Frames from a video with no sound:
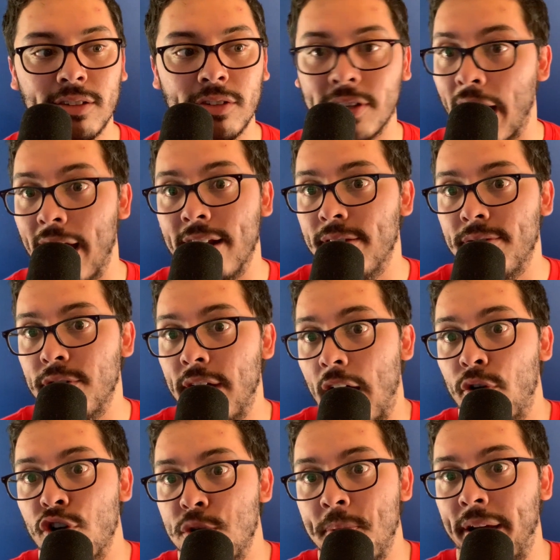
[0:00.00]
you got
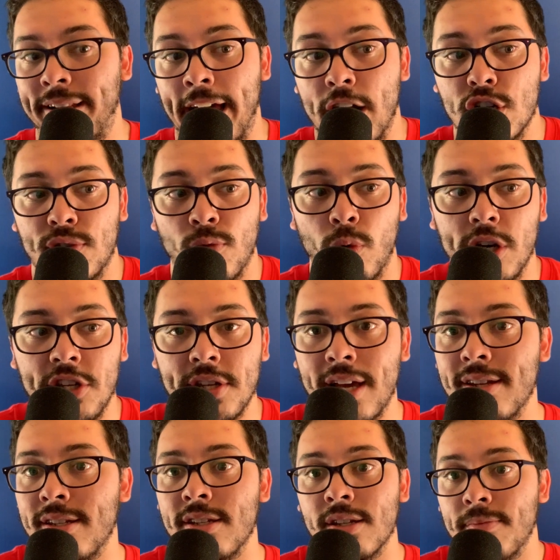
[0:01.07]
to respect Anderson for what he
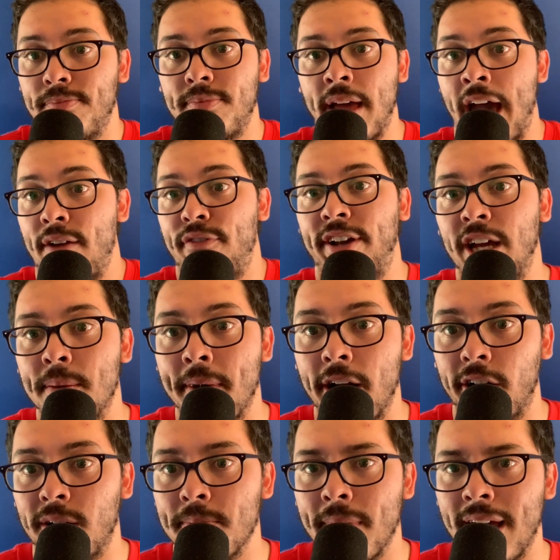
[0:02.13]
says. He's an
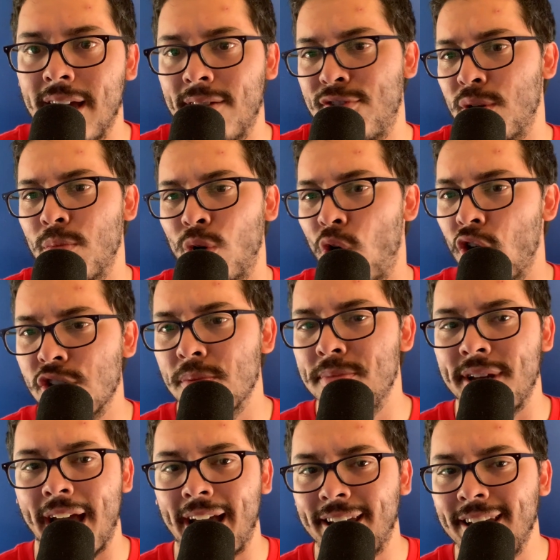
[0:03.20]
African-American man. If someone calls him
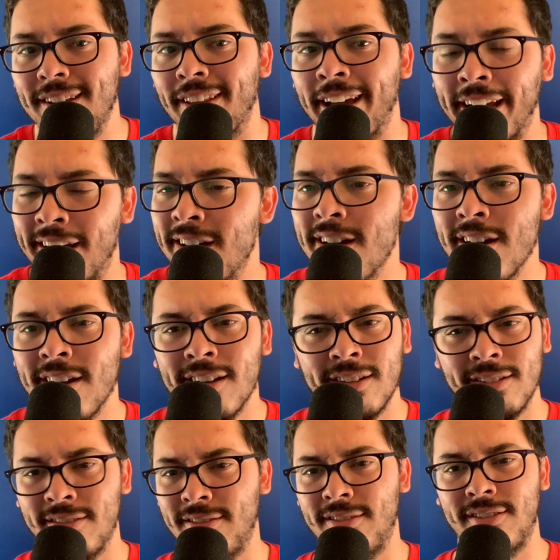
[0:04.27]
Jackie, like,
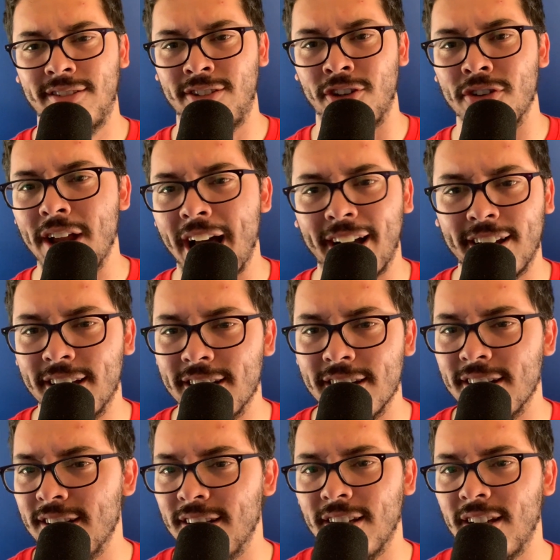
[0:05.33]
you're not going
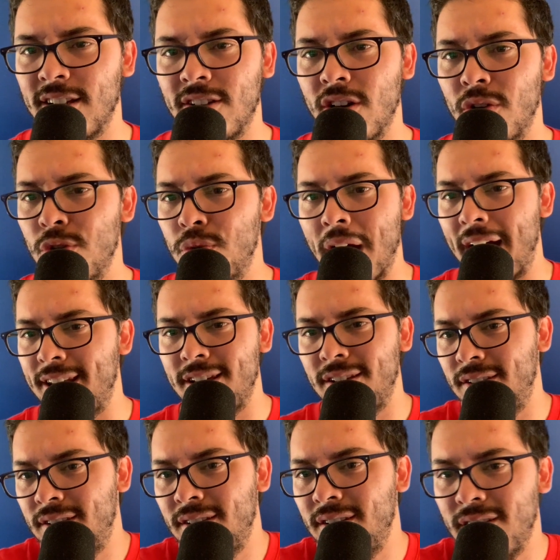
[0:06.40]
to, you know, you got
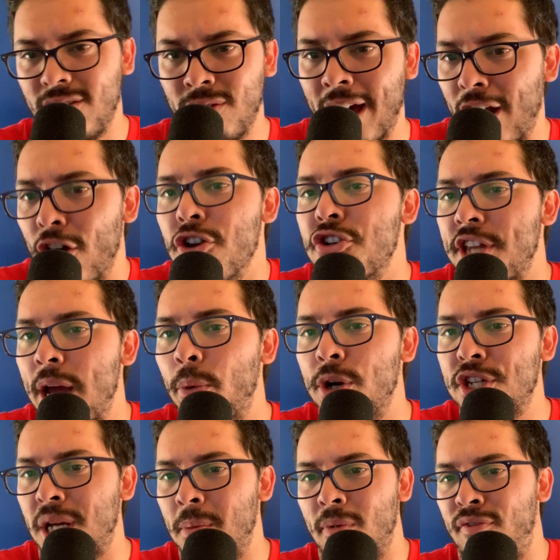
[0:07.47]
to understand where
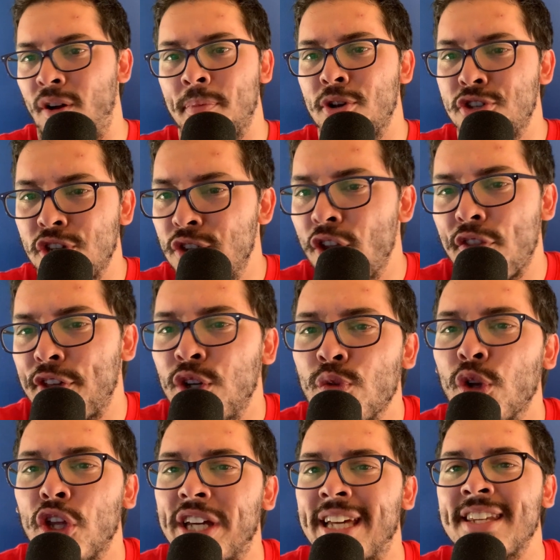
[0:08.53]
he's coming from. There's nothing you
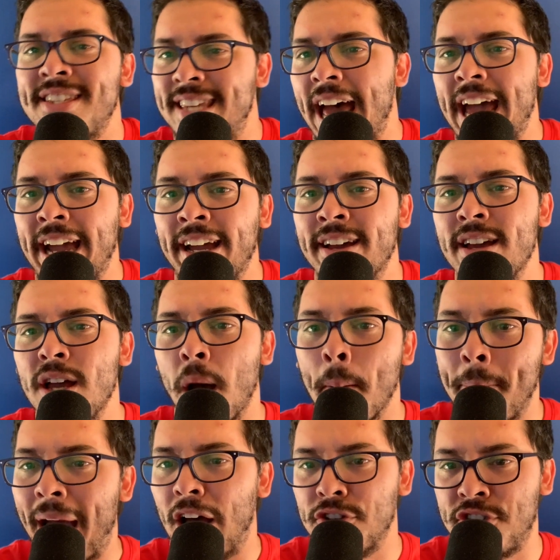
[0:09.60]
really can say
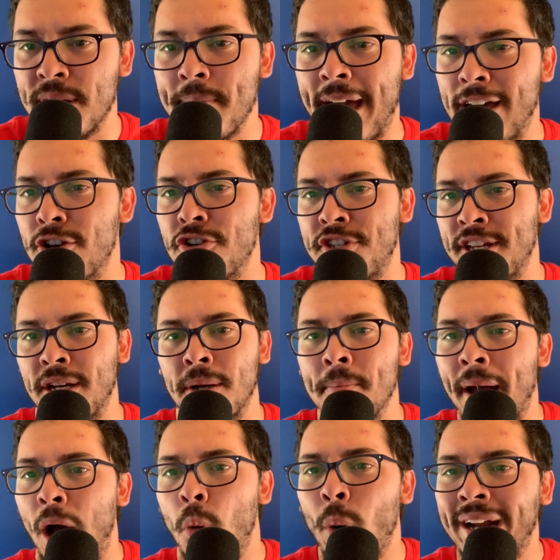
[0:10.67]
about Tim Anderson and
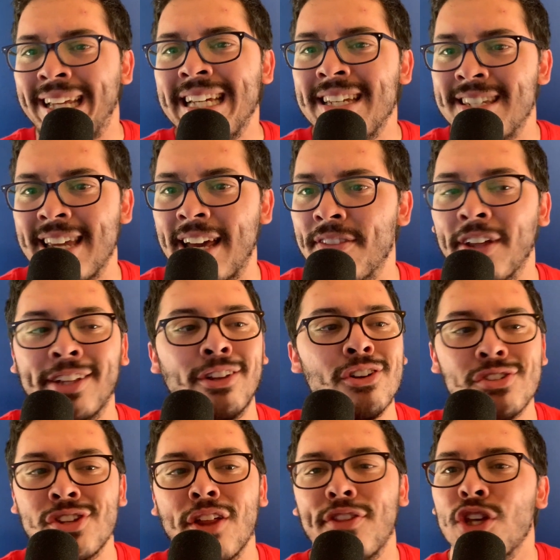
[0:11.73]
about what he said. Like,
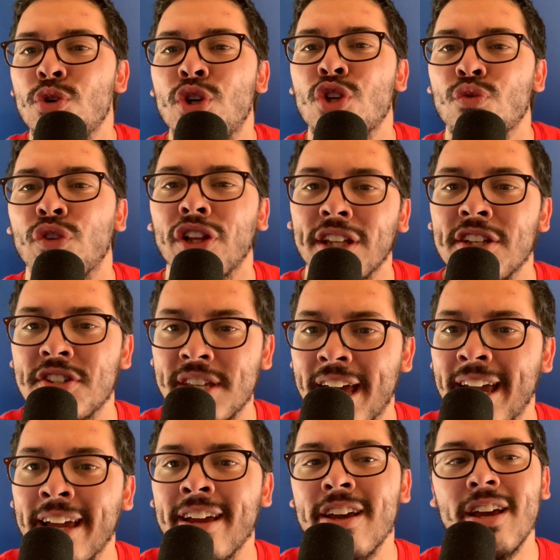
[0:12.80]
there's nothing you can really
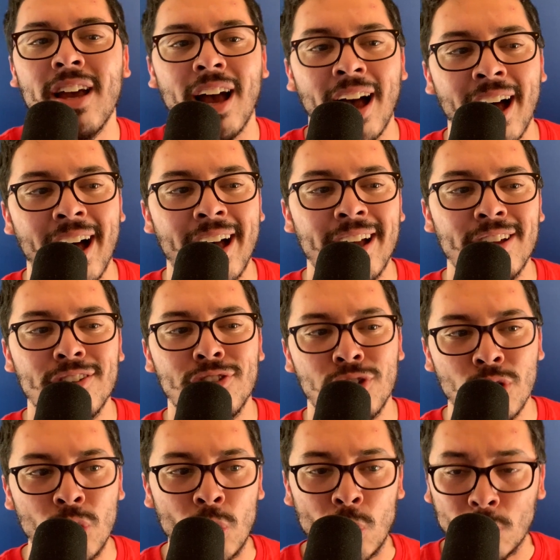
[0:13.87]
say
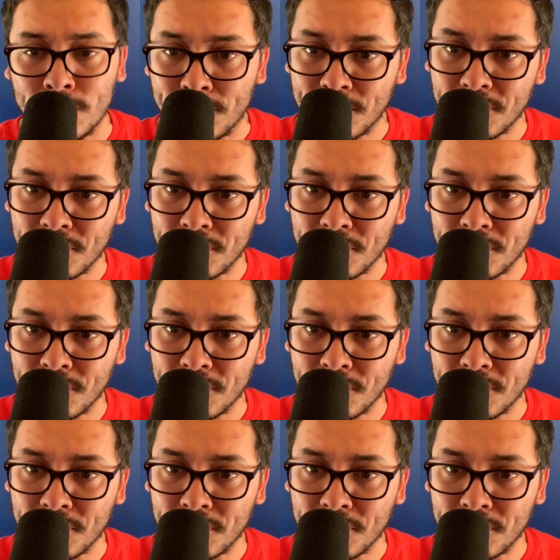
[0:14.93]
to